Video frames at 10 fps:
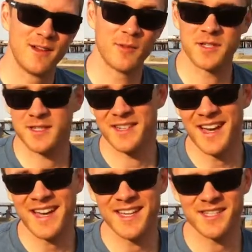which is
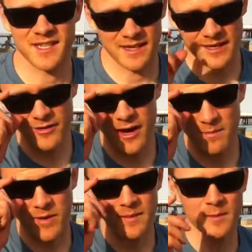nice, and I
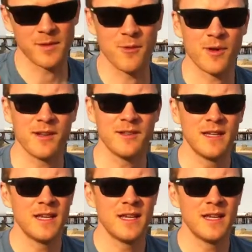probably will,